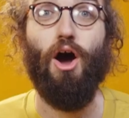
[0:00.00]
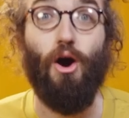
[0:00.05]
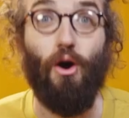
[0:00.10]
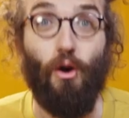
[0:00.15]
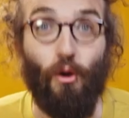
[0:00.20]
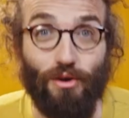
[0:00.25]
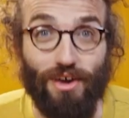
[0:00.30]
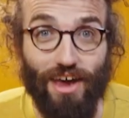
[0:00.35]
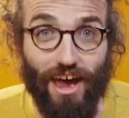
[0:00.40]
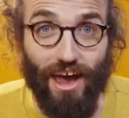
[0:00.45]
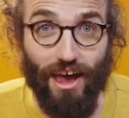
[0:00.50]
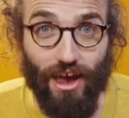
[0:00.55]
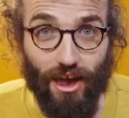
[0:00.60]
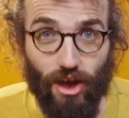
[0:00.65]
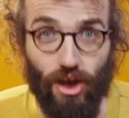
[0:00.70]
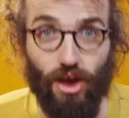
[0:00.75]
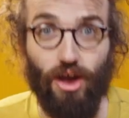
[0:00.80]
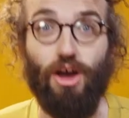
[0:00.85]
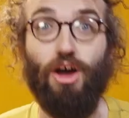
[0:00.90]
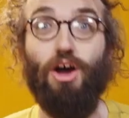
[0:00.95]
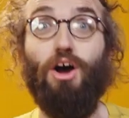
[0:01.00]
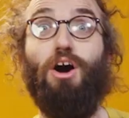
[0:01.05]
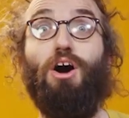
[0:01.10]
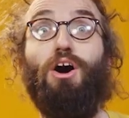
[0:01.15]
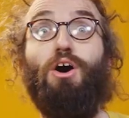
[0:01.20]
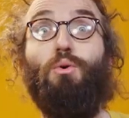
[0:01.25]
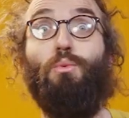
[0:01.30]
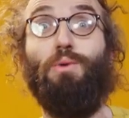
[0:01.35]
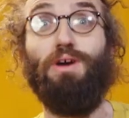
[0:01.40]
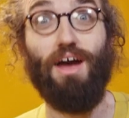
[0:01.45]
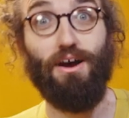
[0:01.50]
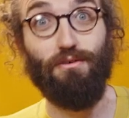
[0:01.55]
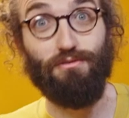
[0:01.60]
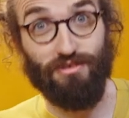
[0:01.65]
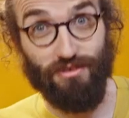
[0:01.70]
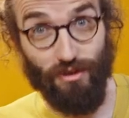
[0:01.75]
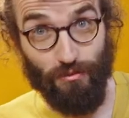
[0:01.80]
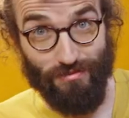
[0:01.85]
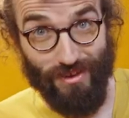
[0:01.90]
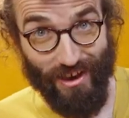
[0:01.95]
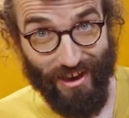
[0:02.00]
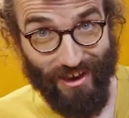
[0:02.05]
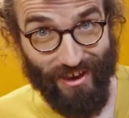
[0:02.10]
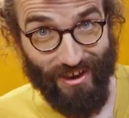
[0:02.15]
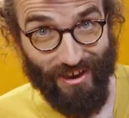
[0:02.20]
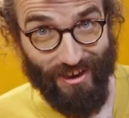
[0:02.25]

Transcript: Okay, we have something.